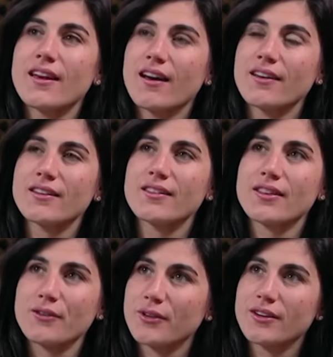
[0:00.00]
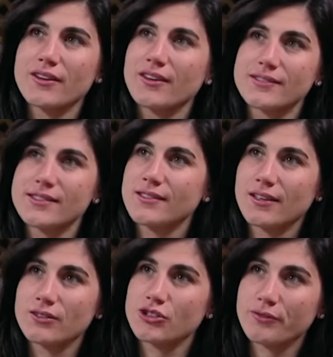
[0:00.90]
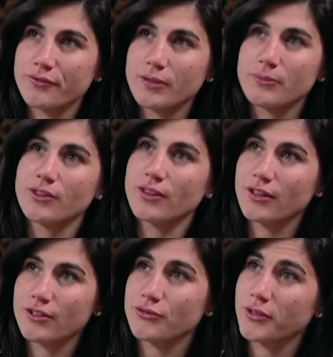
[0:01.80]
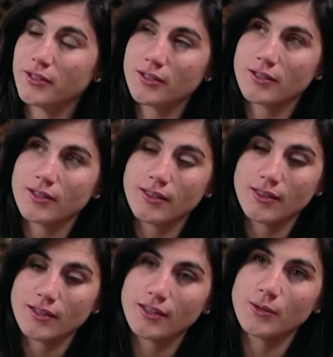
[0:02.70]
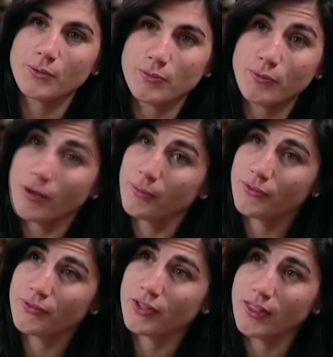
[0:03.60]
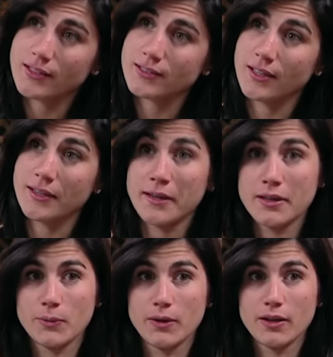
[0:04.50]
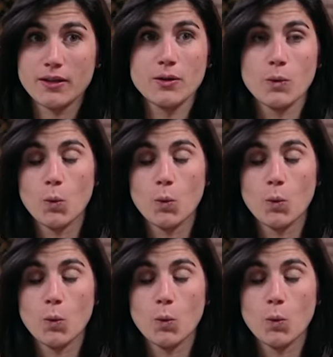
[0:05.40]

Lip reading: I didn't think Rita needed to tell Chef Ramsay that I drink. I think he would have probably seen that tonight anyway.